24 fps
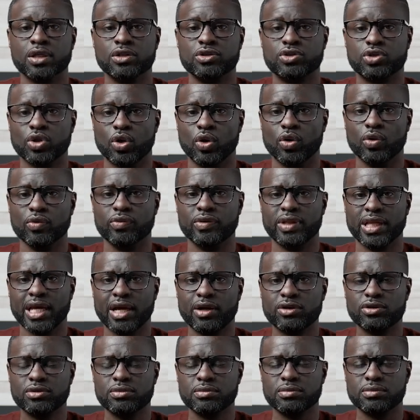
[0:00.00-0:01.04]
So
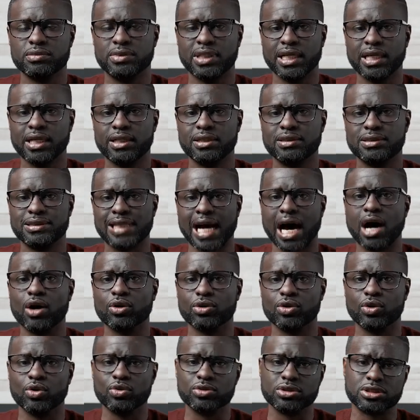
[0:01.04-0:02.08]
they they
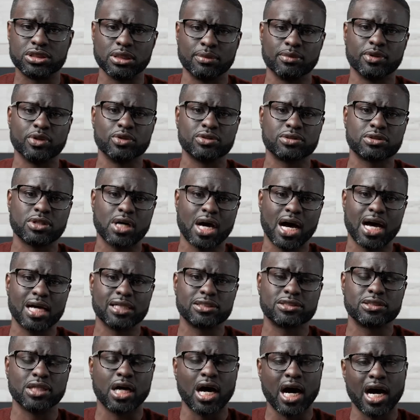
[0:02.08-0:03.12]
download some of those
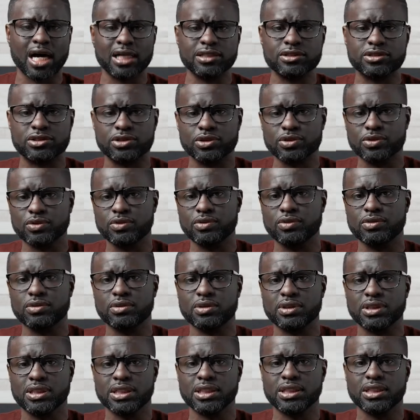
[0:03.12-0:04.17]
costs onto
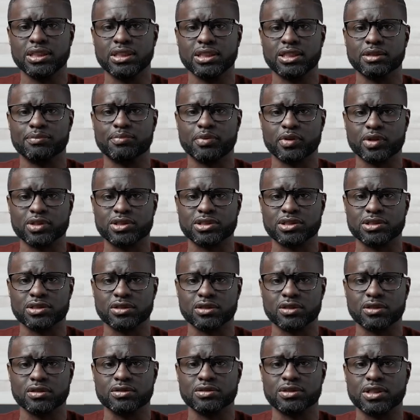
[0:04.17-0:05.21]
the the
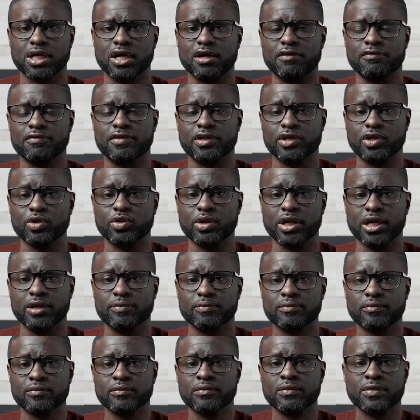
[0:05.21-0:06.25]
purchasers of the unit,
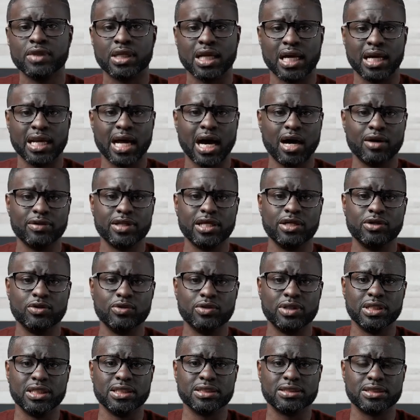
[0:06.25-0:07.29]
and how they do
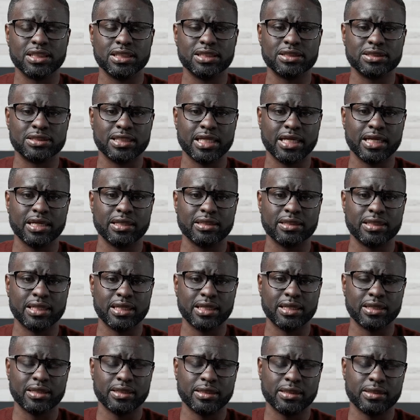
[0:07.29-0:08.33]
this is they
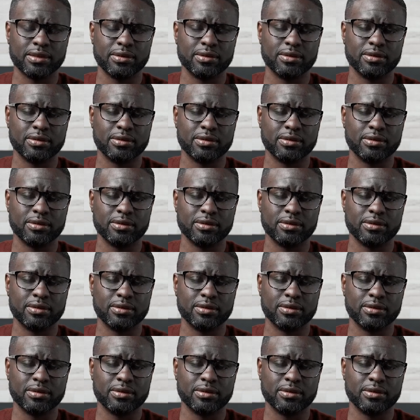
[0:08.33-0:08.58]
they